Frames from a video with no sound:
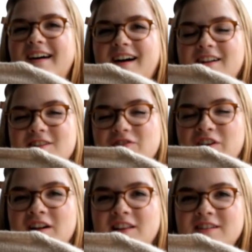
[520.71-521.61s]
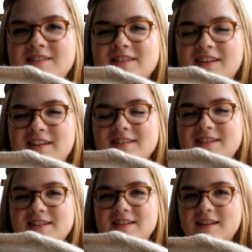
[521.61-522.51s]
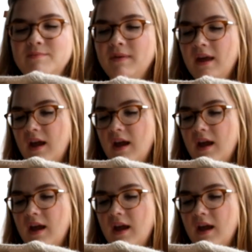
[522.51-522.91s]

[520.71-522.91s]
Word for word: are different colors and you can still see them.